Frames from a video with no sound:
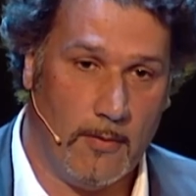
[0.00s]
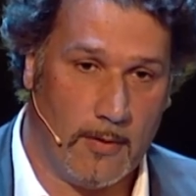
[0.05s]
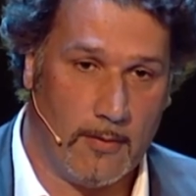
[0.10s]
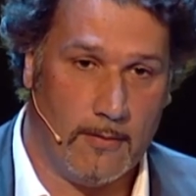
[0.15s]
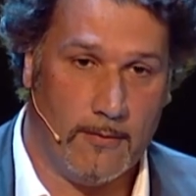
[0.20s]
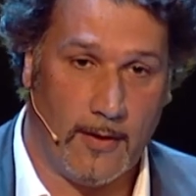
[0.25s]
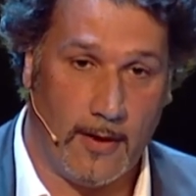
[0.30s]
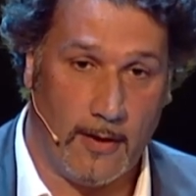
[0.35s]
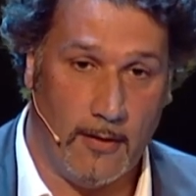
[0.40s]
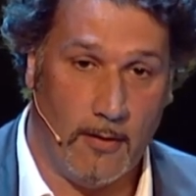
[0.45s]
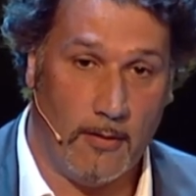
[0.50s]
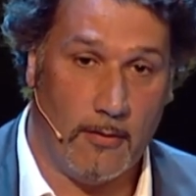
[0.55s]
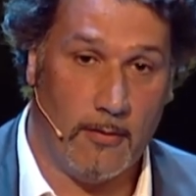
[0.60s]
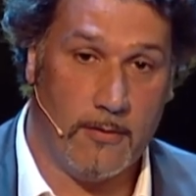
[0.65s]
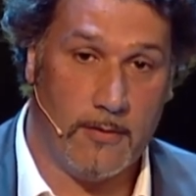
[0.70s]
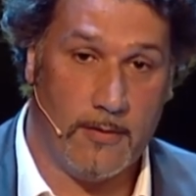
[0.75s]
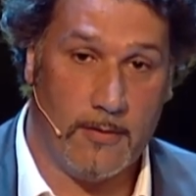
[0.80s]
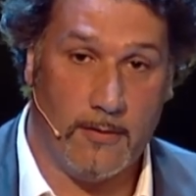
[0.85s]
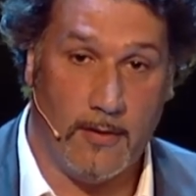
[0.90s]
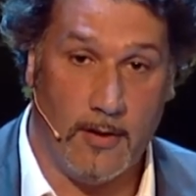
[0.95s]

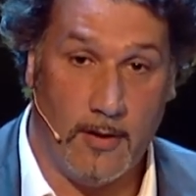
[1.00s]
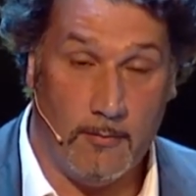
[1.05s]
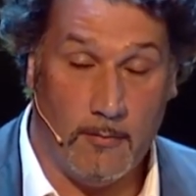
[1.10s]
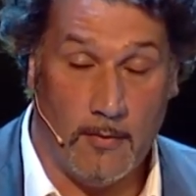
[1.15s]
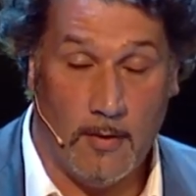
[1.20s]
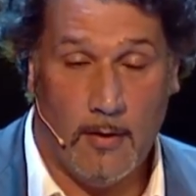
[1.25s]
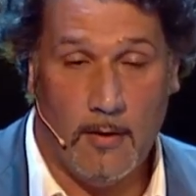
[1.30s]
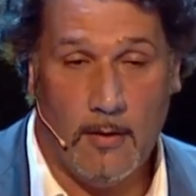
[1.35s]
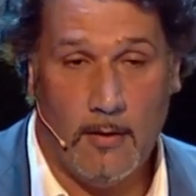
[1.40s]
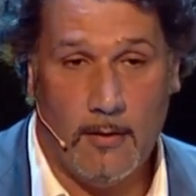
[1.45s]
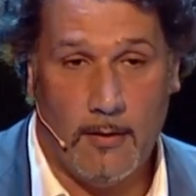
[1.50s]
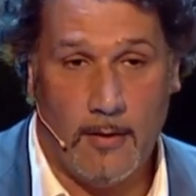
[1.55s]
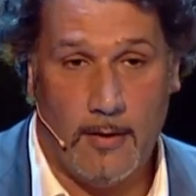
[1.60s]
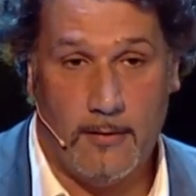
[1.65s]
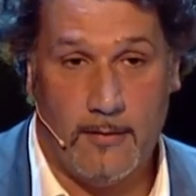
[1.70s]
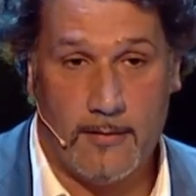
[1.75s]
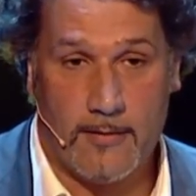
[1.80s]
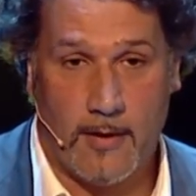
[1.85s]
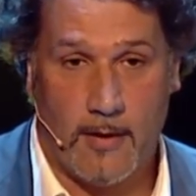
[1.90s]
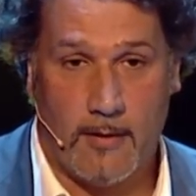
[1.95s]
technology team and
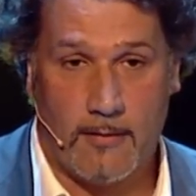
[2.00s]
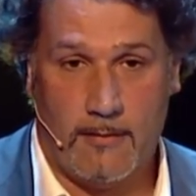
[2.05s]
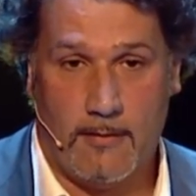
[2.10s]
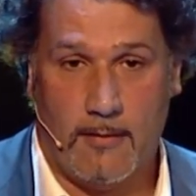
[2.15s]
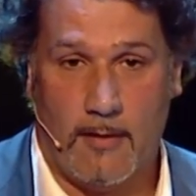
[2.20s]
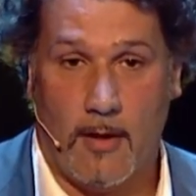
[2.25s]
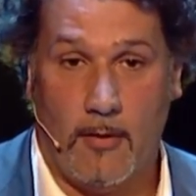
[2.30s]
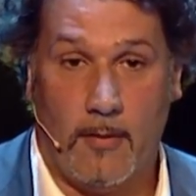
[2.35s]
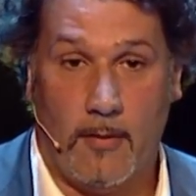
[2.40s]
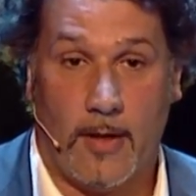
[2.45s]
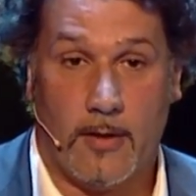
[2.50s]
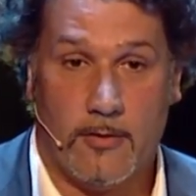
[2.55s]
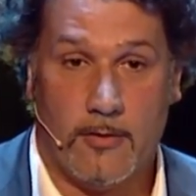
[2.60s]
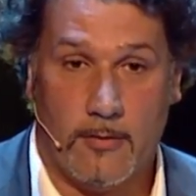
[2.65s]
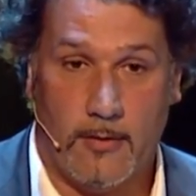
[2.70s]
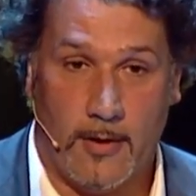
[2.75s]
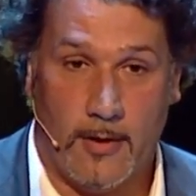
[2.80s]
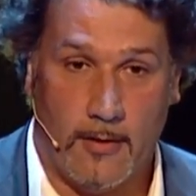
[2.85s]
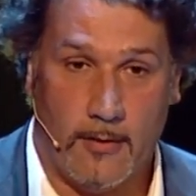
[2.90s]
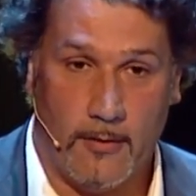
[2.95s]
discuss how
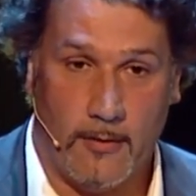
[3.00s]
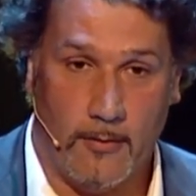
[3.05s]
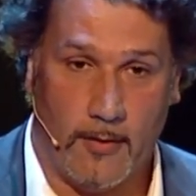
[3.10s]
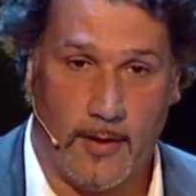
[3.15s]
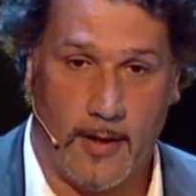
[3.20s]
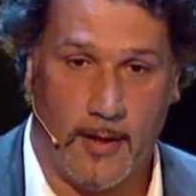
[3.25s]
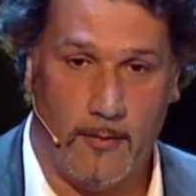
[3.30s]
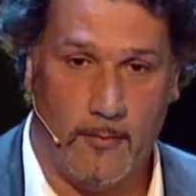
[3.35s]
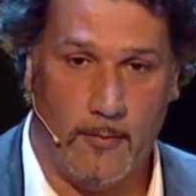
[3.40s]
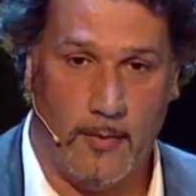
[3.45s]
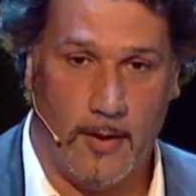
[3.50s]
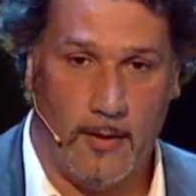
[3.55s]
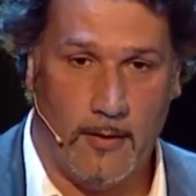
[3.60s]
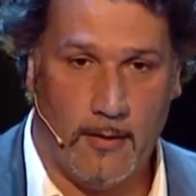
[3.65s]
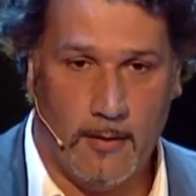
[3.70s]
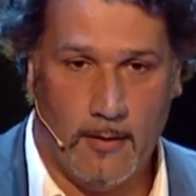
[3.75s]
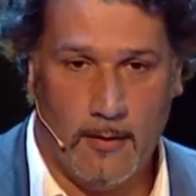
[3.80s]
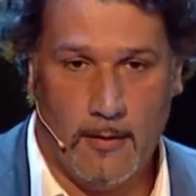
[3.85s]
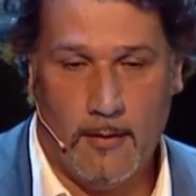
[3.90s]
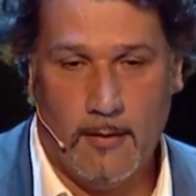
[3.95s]
actually you can be
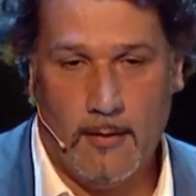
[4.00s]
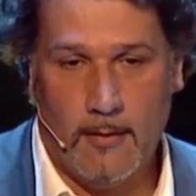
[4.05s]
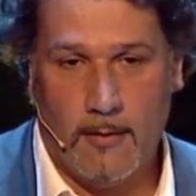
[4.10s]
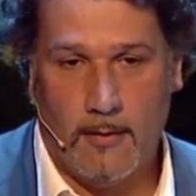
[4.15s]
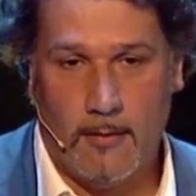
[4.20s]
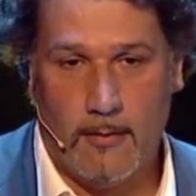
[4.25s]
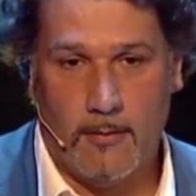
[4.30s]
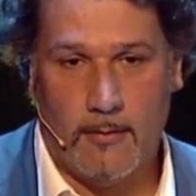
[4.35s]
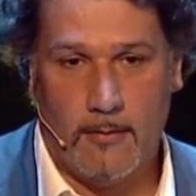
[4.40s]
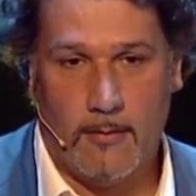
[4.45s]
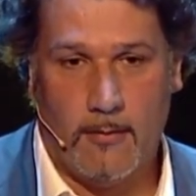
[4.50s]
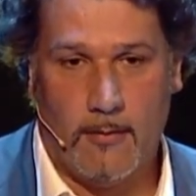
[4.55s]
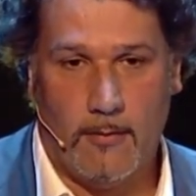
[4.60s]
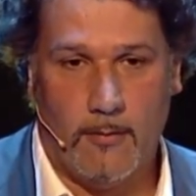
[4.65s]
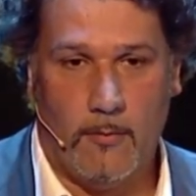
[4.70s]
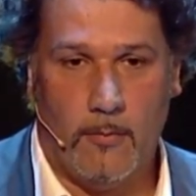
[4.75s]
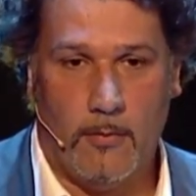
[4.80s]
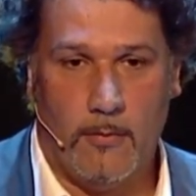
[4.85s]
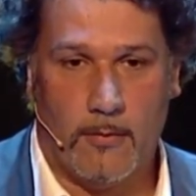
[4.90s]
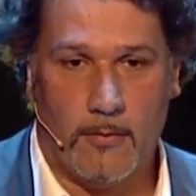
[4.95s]

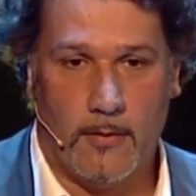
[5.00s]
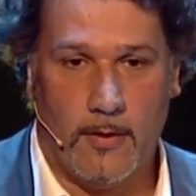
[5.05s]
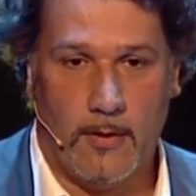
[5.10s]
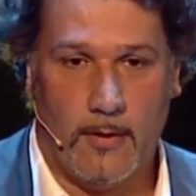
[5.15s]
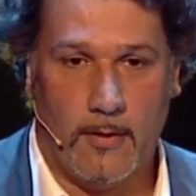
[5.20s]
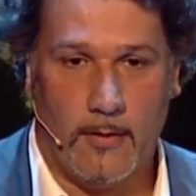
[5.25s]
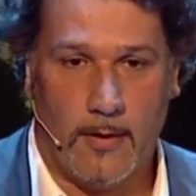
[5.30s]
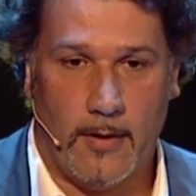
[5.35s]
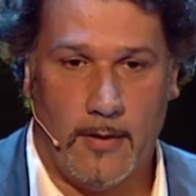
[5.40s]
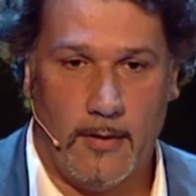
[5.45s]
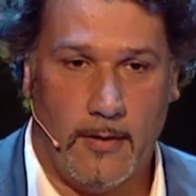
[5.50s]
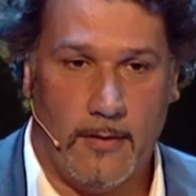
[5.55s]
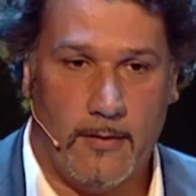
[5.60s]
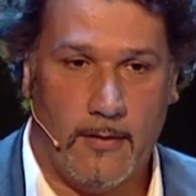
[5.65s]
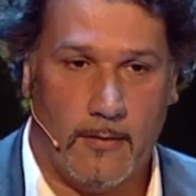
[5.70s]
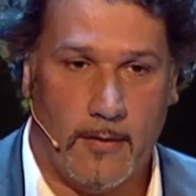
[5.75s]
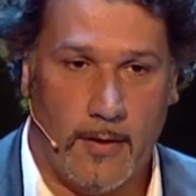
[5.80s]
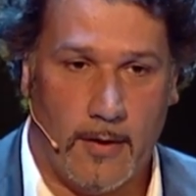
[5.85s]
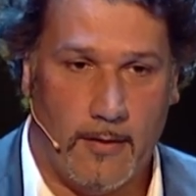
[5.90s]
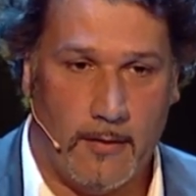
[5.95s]
onboarding and
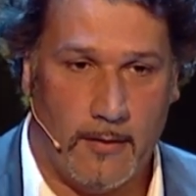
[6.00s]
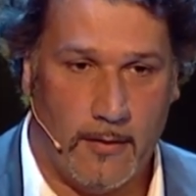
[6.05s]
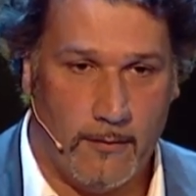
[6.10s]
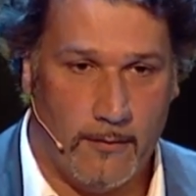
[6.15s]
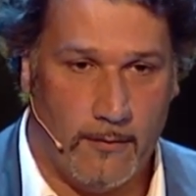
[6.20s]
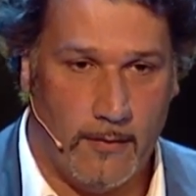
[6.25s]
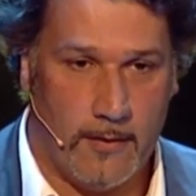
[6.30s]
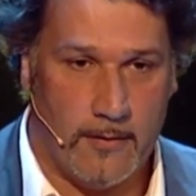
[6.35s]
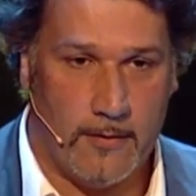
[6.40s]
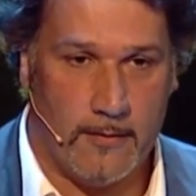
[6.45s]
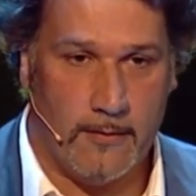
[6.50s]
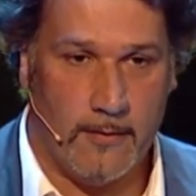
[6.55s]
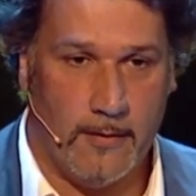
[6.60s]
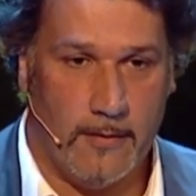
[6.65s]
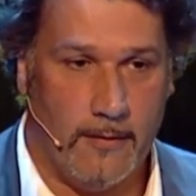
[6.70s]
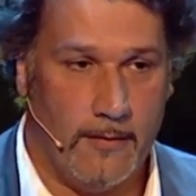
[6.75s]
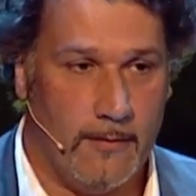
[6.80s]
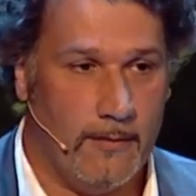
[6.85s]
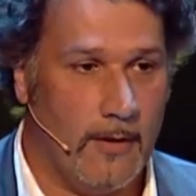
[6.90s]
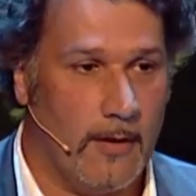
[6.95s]
integrating efficiently
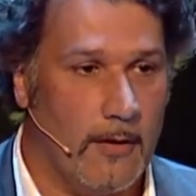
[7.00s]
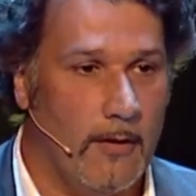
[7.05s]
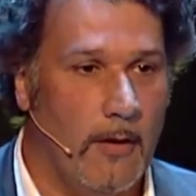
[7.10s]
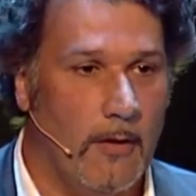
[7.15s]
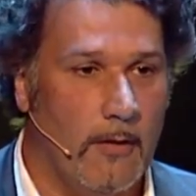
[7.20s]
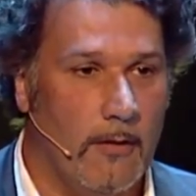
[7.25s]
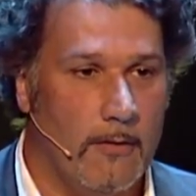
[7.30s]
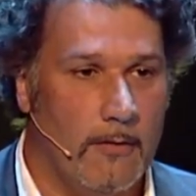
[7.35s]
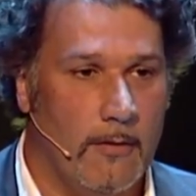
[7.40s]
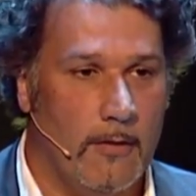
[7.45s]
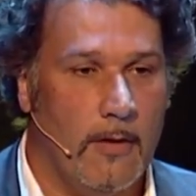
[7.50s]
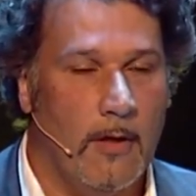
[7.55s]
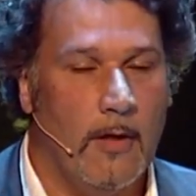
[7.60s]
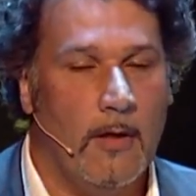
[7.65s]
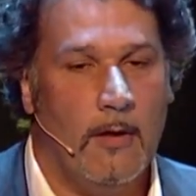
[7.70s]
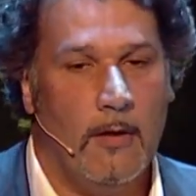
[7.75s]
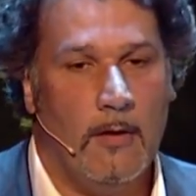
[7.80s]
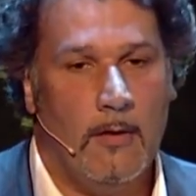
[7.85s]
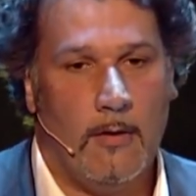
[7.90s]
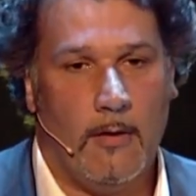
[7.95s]
this technology
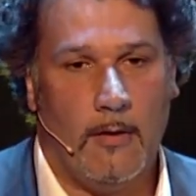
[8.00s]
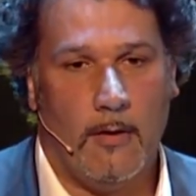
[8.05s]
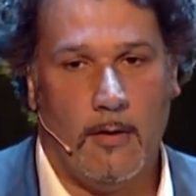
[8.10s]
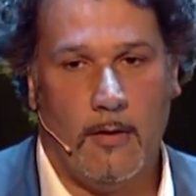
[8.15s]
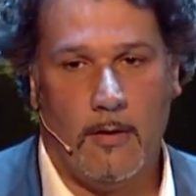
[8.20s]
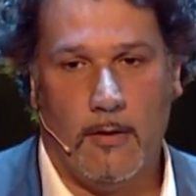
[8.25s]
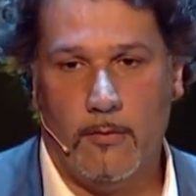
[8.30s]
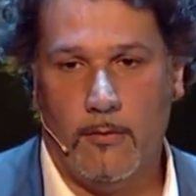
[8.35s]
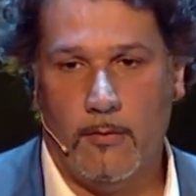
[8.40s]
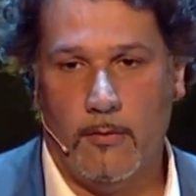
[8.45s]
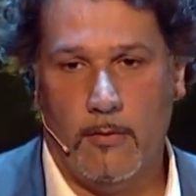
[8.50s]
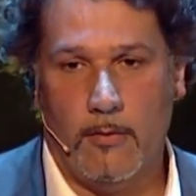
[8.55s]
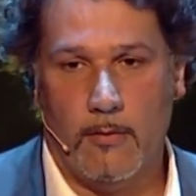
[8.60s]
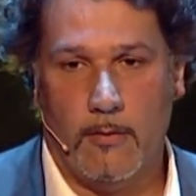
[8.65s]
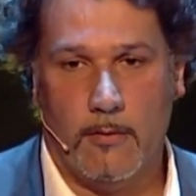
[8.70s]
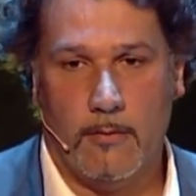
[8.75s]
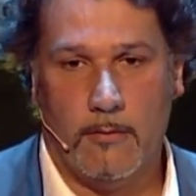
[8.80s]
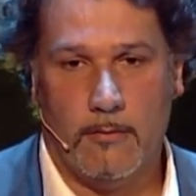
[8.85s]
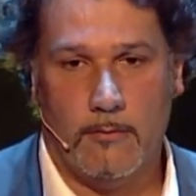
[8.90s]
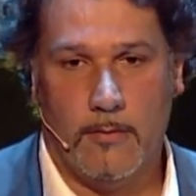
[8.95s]
into your
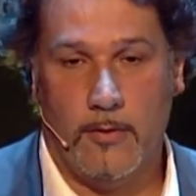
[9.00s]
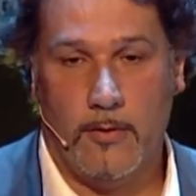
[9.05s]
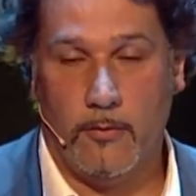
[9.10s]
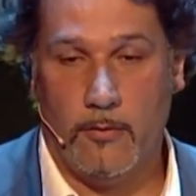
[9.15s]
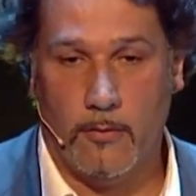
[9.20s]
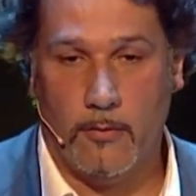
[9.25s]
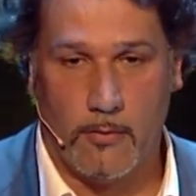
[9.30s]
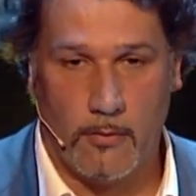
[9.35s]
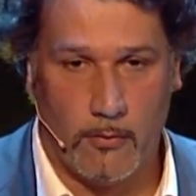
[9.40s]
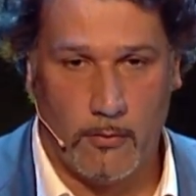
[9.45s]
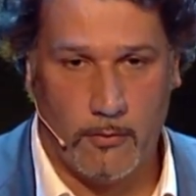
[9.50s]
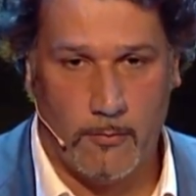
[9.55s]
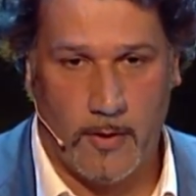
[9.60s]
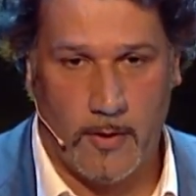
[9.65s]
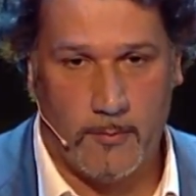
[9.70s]
roadmap.